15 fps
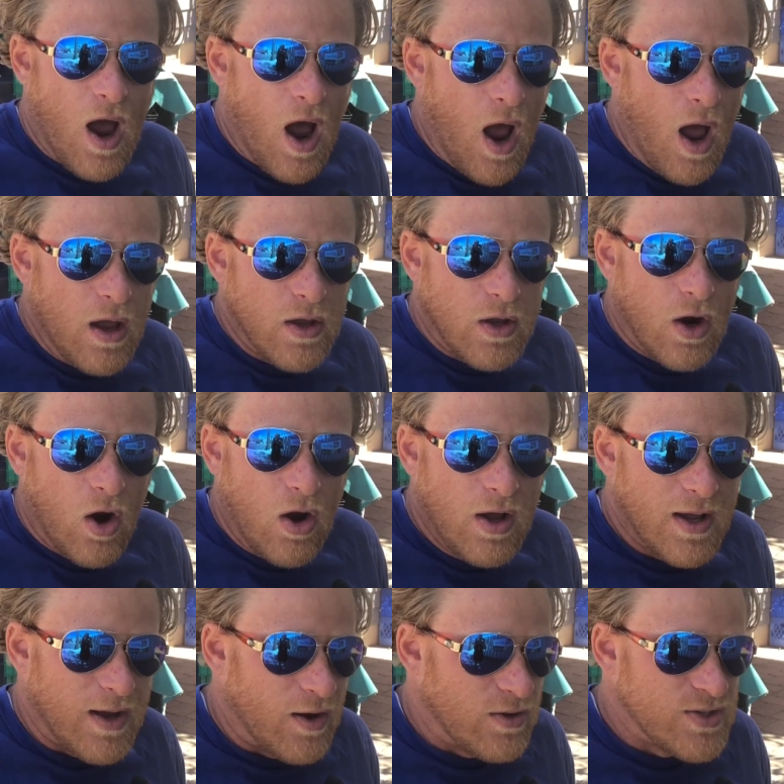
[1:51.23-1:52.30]
Uh, you know,
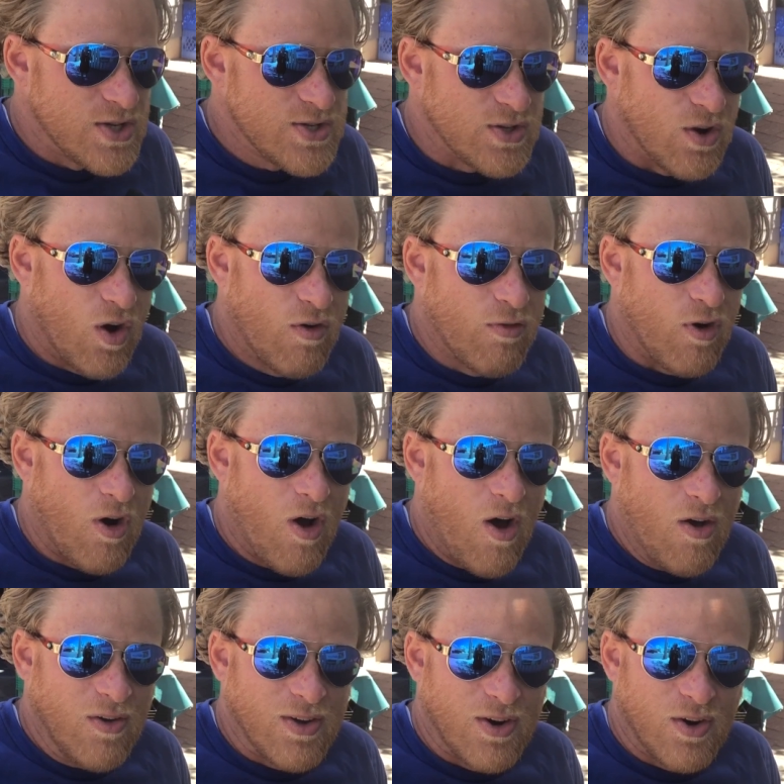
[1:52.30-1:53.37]
uh, just
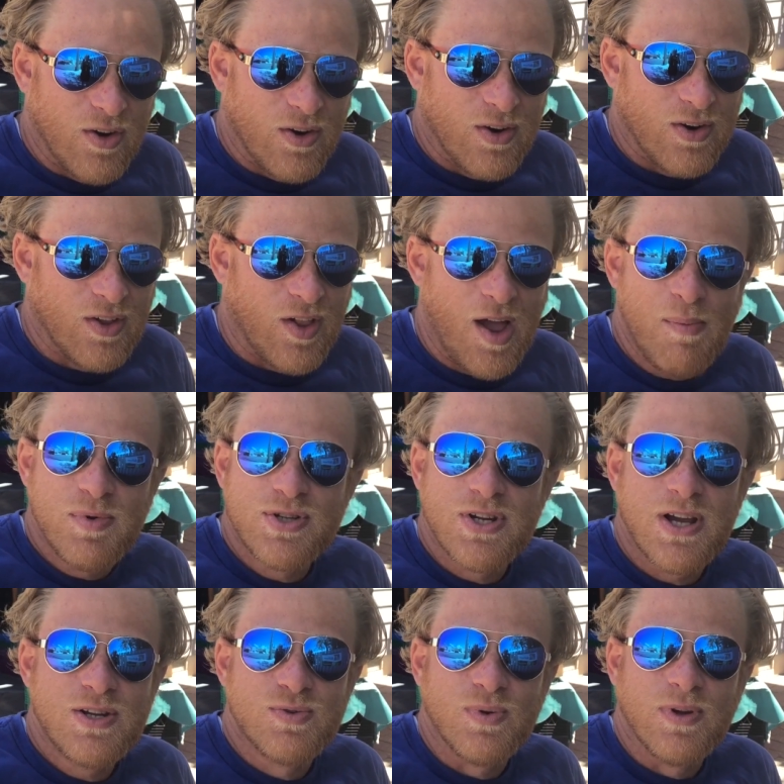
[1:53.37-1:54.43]
overall, you know, climate
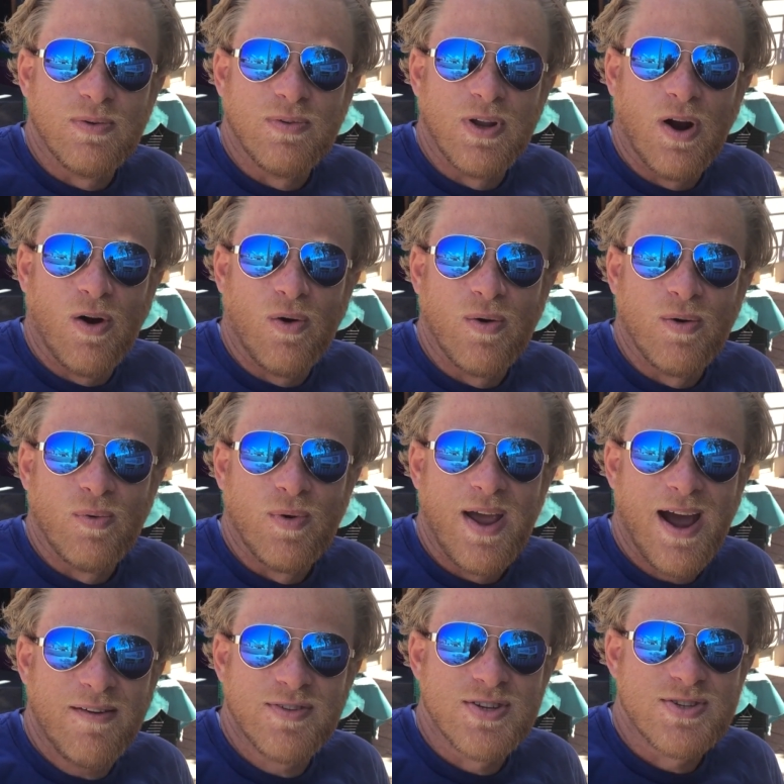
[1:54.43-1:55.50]
change, we, you know, we
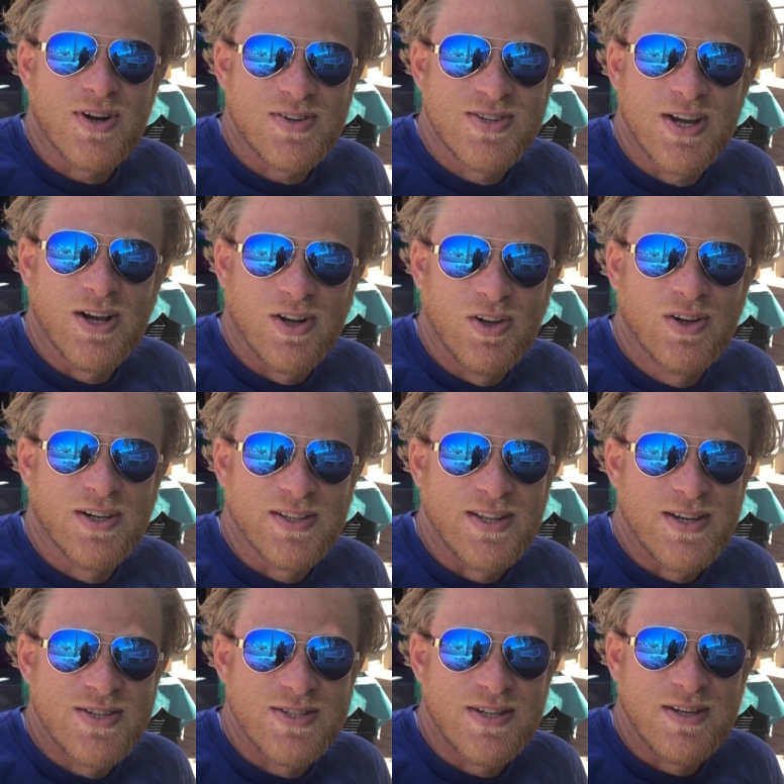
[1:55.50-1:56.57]
have to start taking a look at
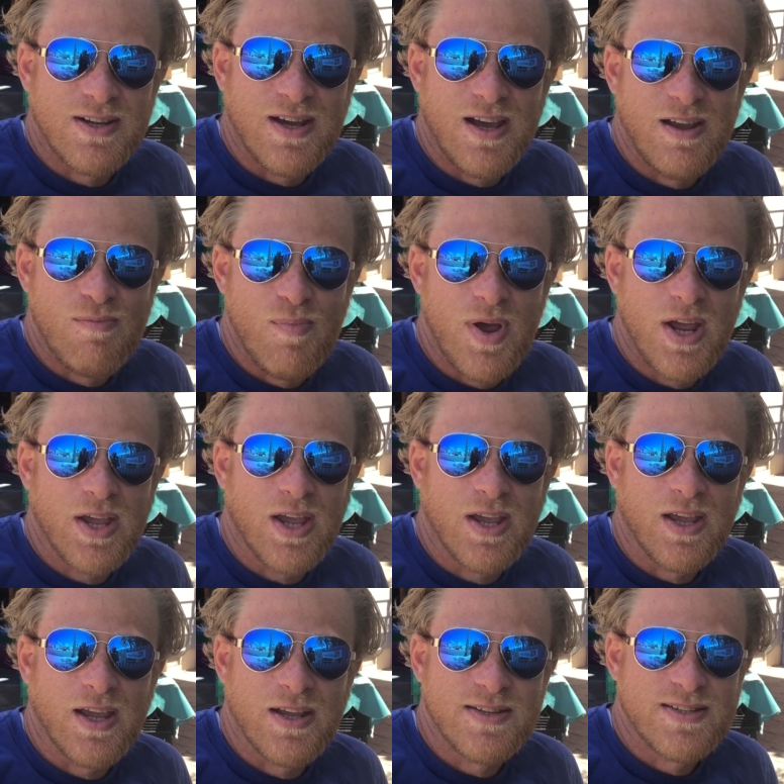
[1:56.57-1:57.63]
this and, and
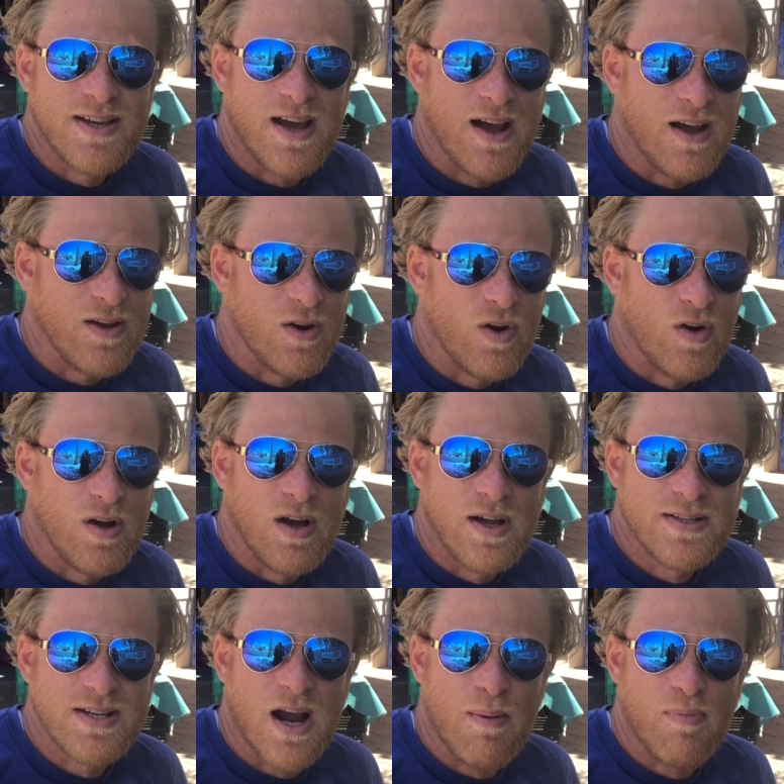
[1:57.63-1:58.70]
making it, uh, you know,
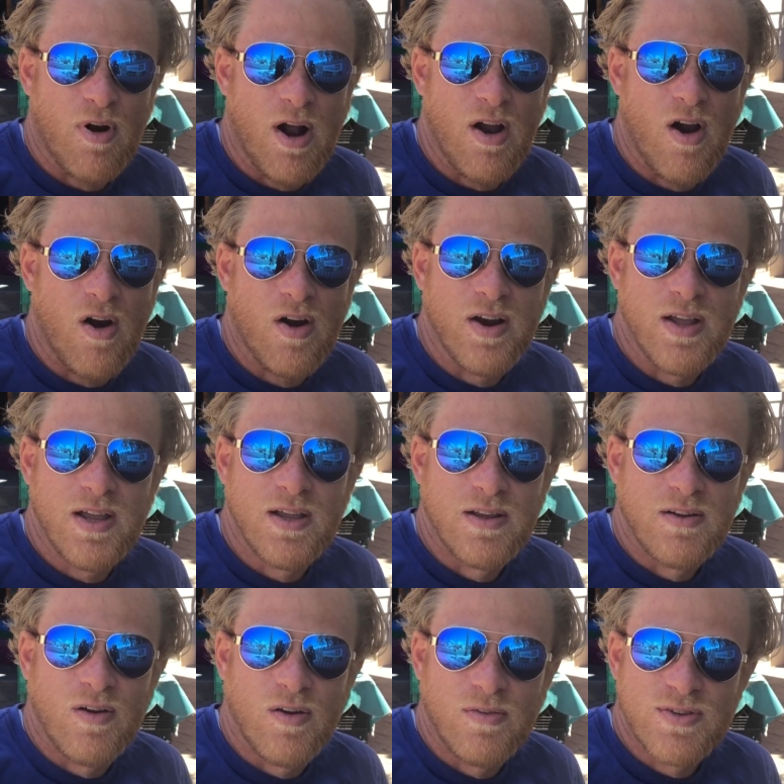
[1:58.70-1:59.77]
a top priority
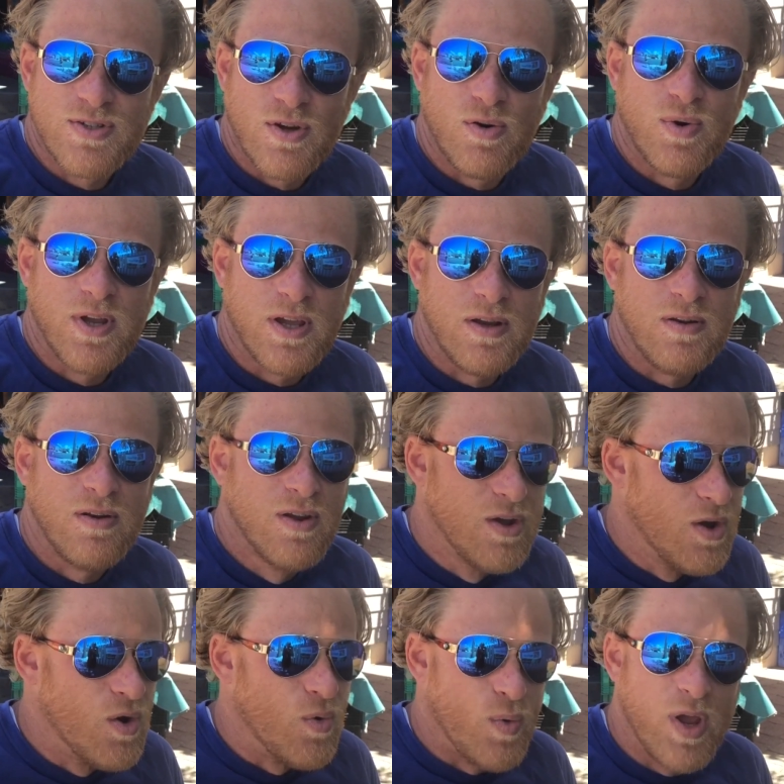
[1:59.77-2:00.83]
and so we can,
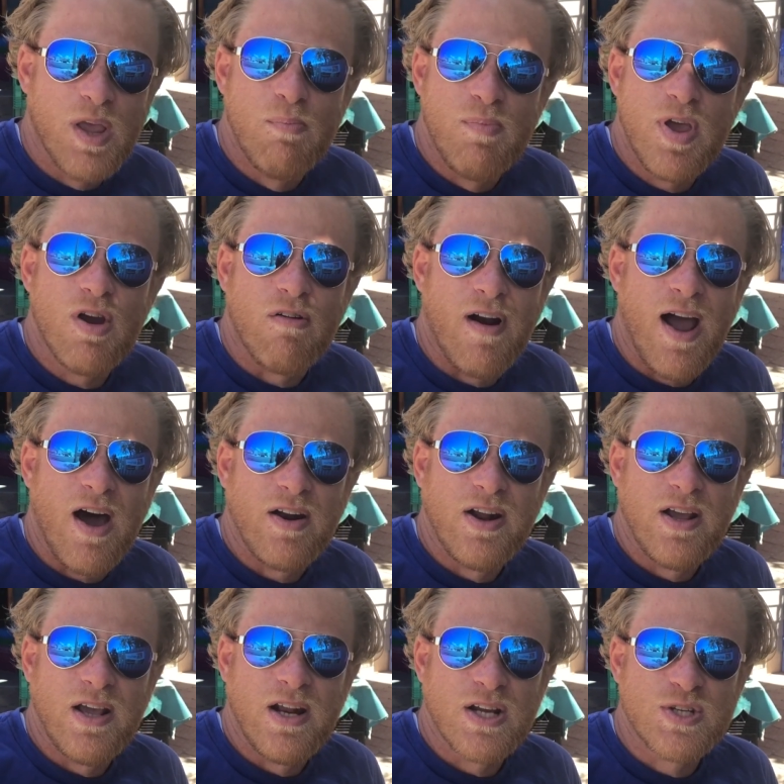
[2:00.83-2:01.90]
we can be around
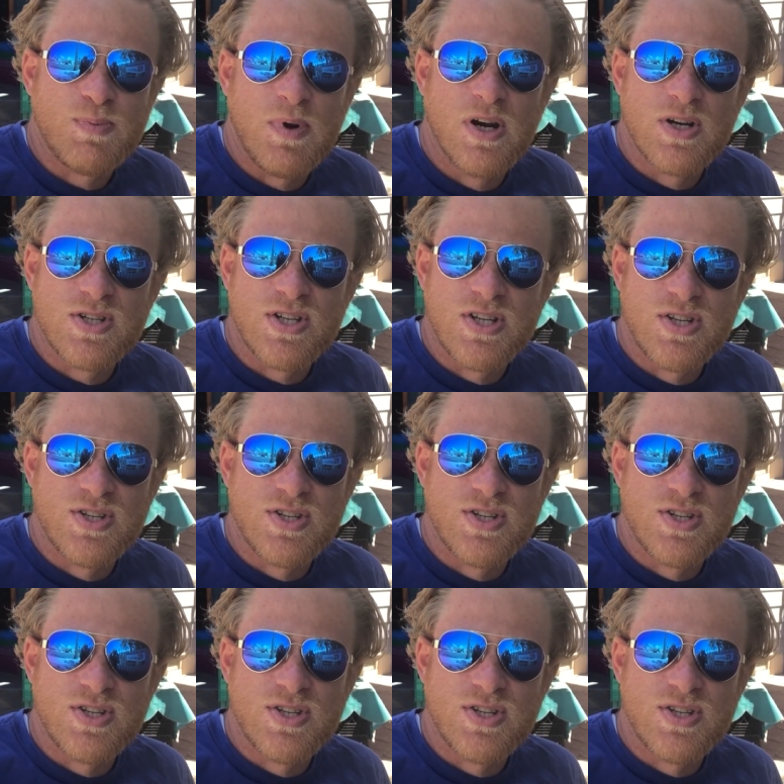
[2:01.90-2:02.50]
and, experience